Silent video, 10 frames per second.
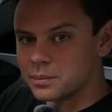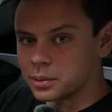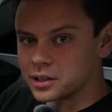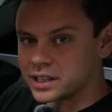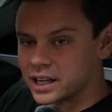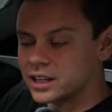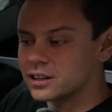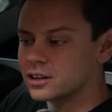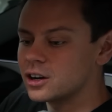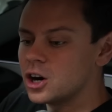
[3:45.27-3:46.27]
in
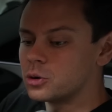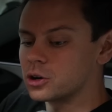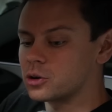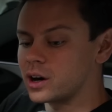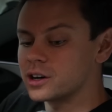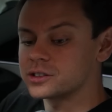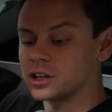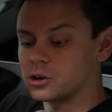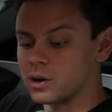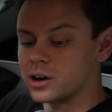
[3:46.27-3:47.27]
particular requires
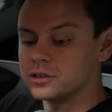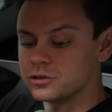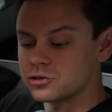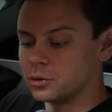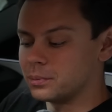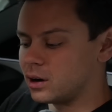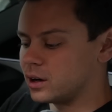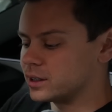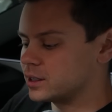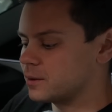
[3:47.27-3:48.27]
a ground neutral
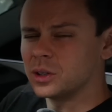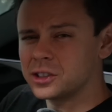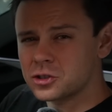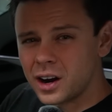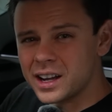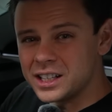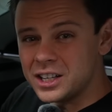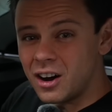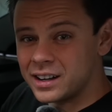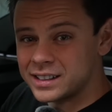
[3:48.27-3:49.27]
bond. So let's try a
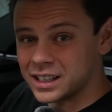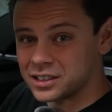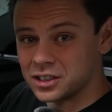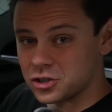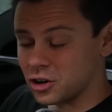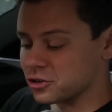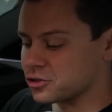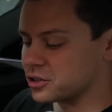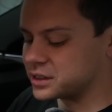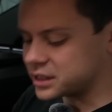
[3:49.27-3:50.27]
non-Tesla
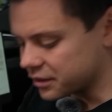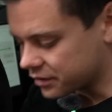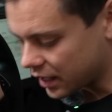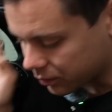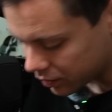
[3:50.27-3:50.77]
charger and see if that